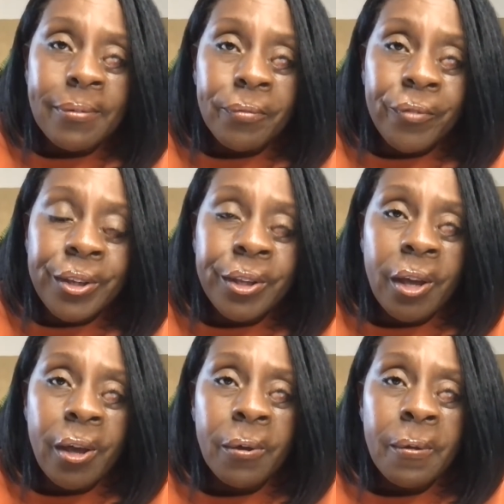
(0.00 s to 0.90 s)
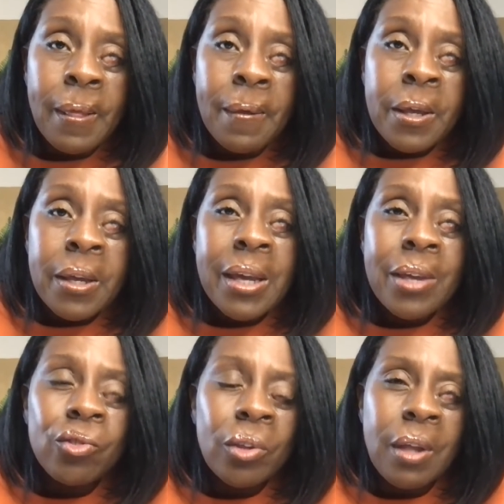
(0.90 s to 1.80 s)
video
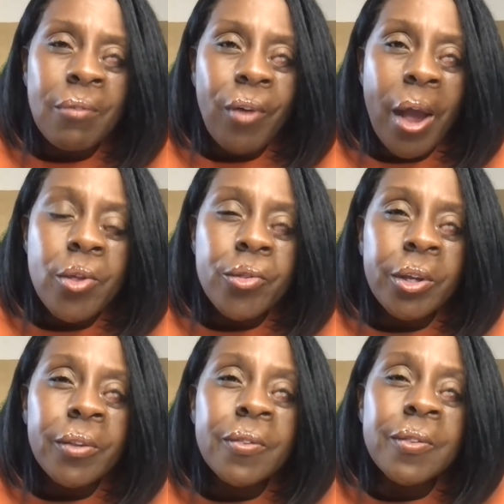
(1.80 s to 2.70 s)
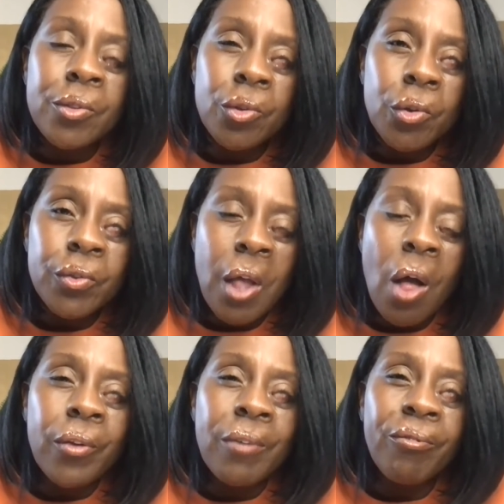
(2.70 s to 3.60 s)
is just inviting you to consider
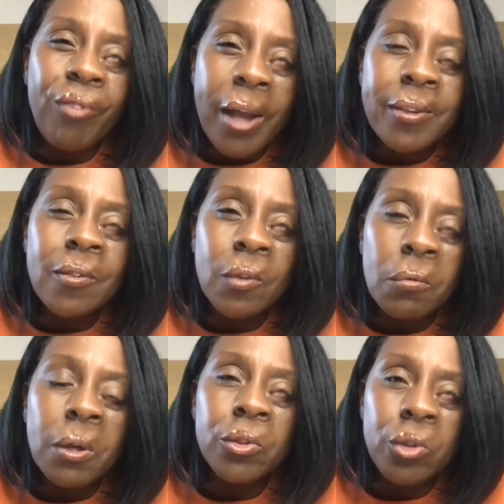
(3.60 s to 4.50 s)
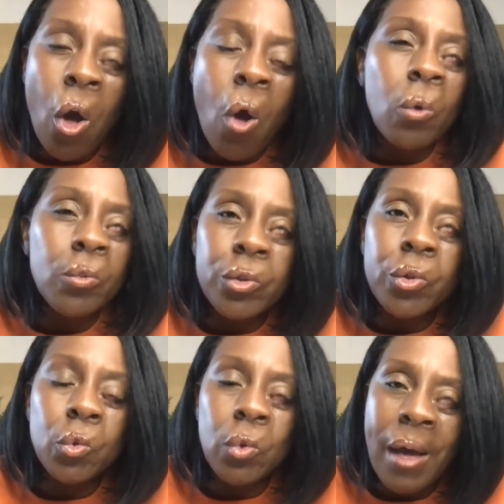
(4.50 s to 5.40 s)
yourself invited to a whole
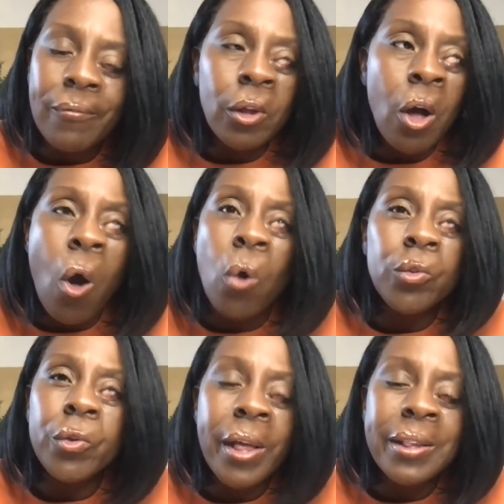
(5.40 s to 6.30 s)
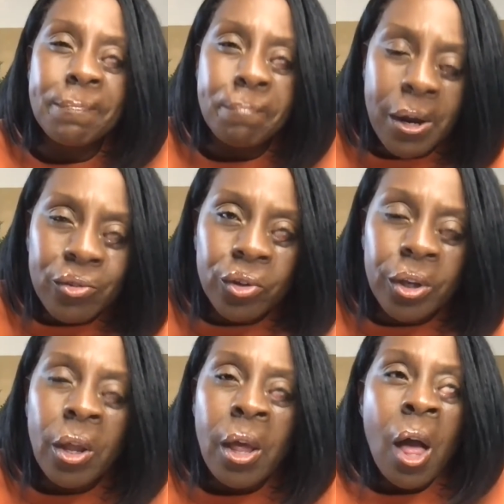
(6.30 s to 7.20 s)
new level, a whole new
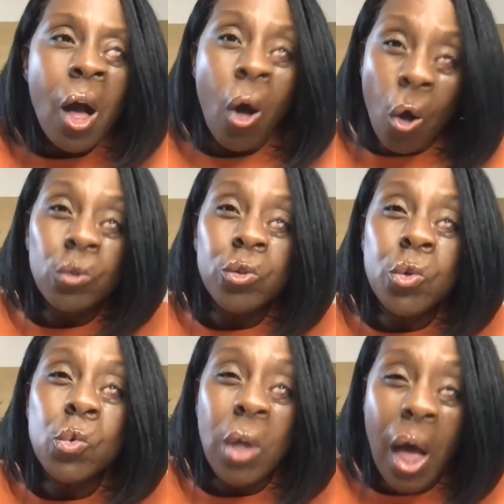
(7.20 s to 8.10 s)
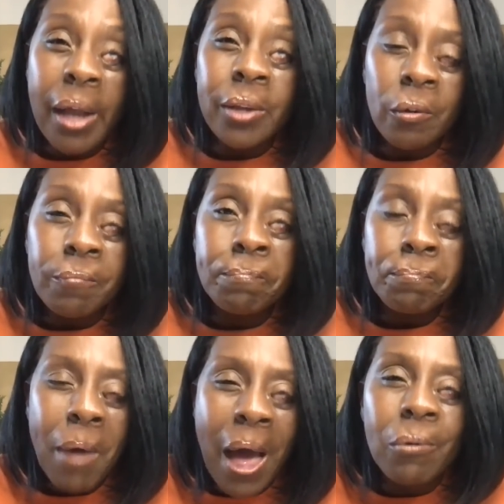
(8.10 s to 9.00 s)
expression, a whole new kind of
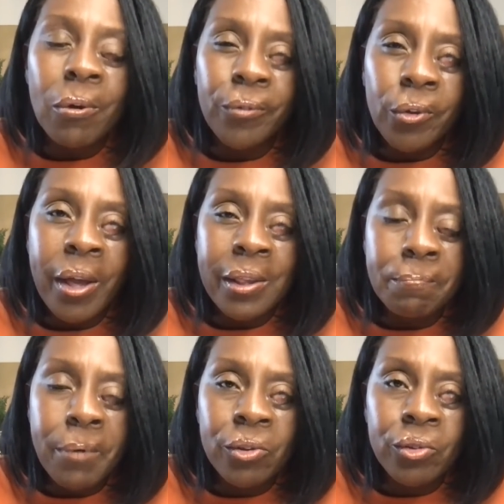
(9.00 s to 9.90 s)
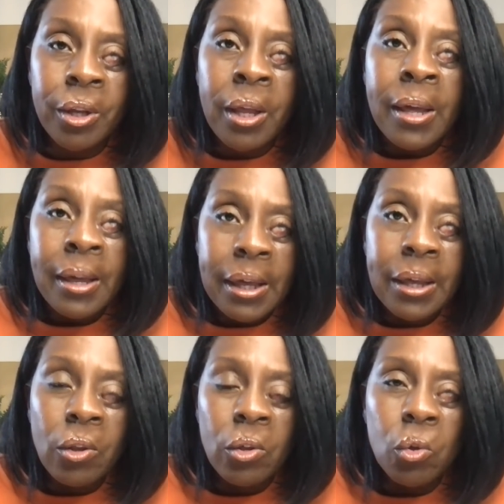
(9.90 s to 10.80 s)
powerful expression
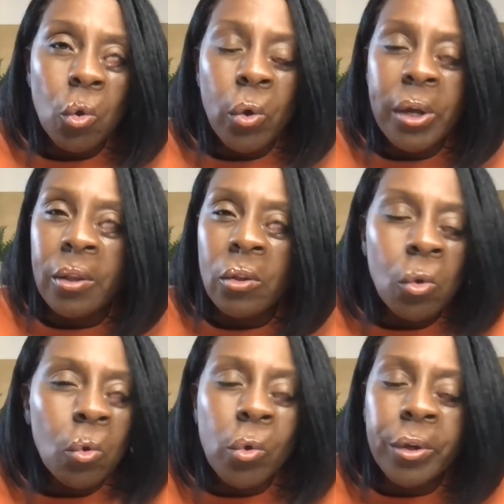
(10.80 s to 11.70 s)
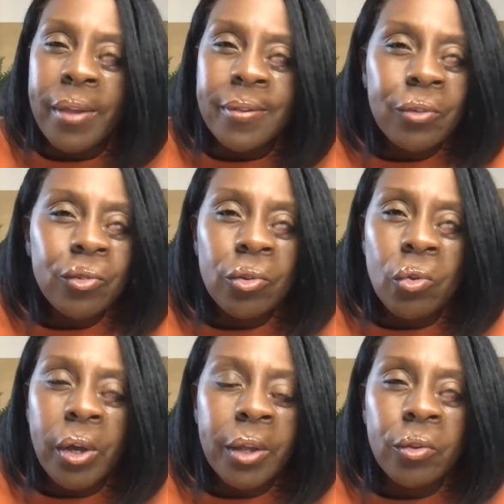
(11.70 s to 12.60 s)
in your organization,
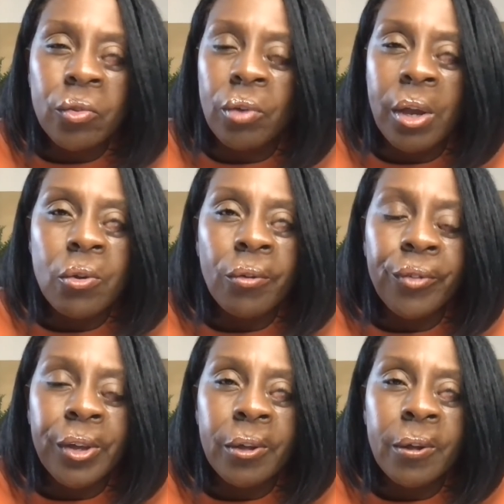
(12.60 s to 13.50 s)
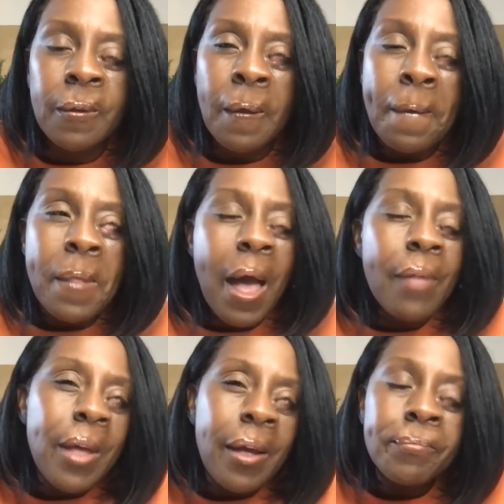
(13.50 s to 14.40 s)
your industry, and your field.
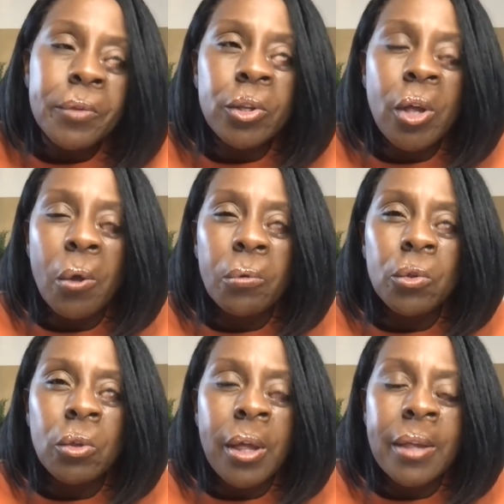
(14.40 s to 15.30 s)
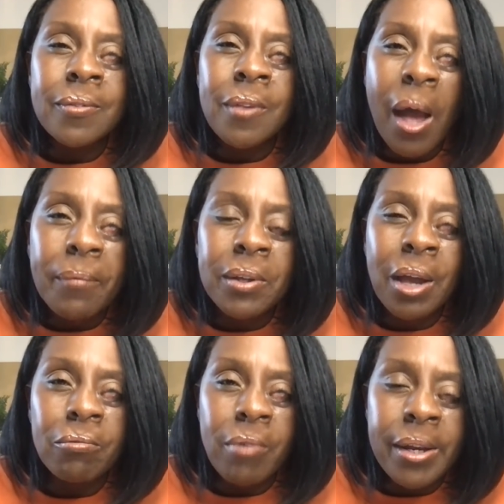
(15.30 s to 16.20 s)
And that, you know, it's time to
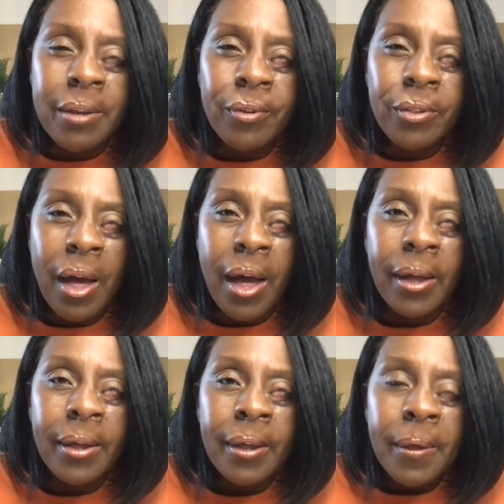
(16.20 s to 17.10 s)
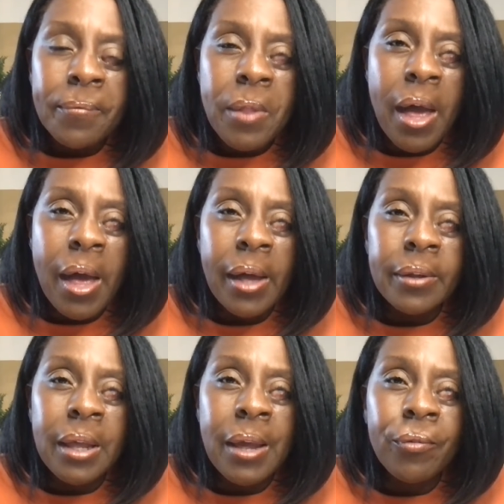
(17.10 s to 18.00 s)
get ready for that.
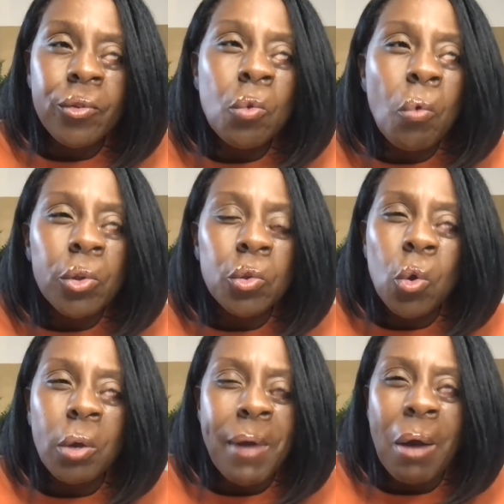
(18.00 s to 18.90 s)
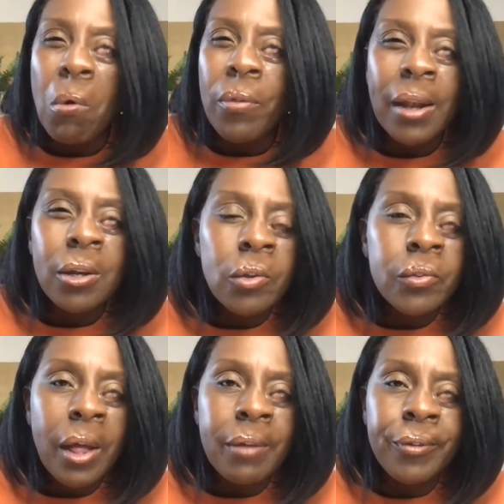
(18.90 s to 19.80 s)
And if you want to talk about what that
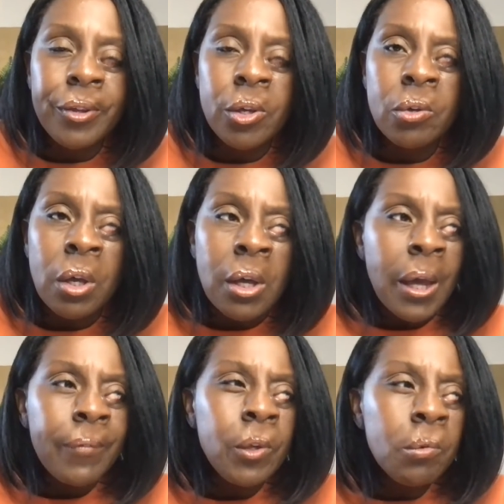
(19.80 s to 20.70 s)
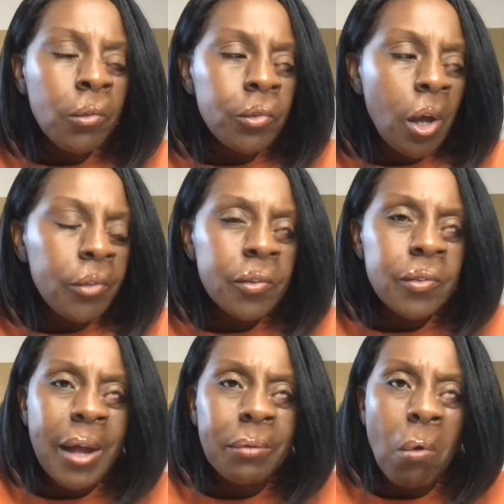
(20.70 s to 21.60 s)
looks like for you, if you want to
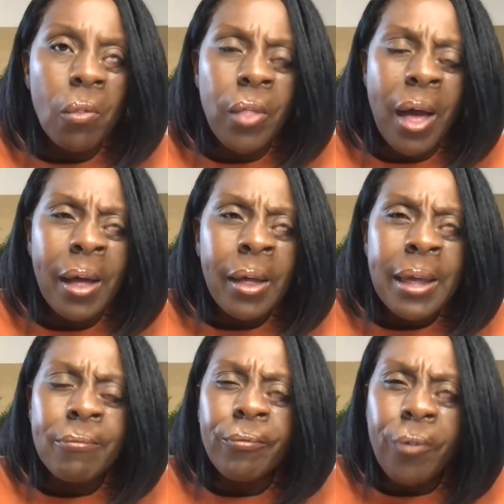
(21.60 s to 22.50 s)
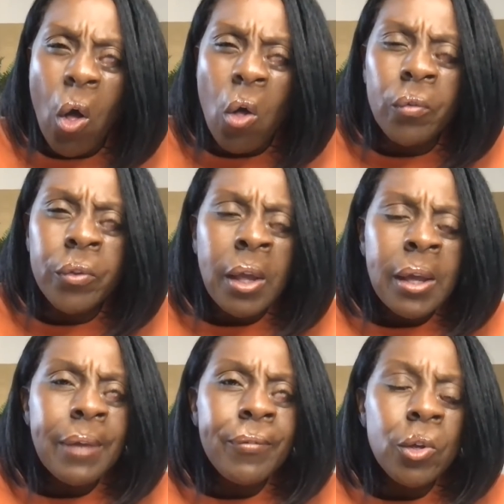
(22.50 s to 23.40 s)
understand what that involves,
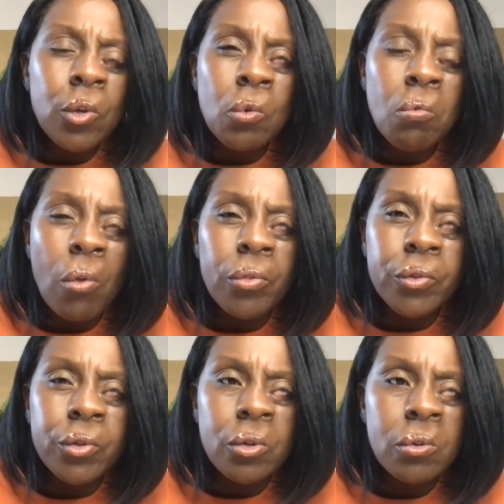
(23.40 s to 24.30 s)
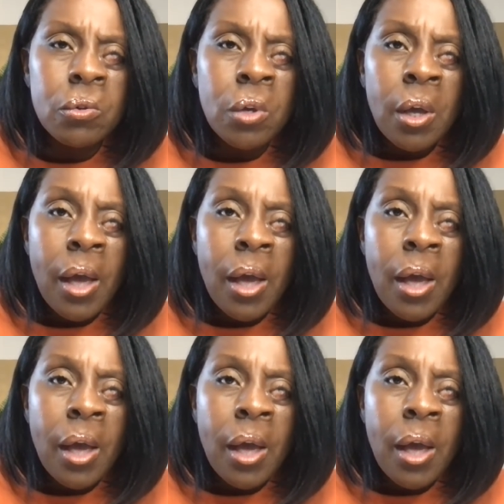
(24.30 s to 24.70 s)
if you want to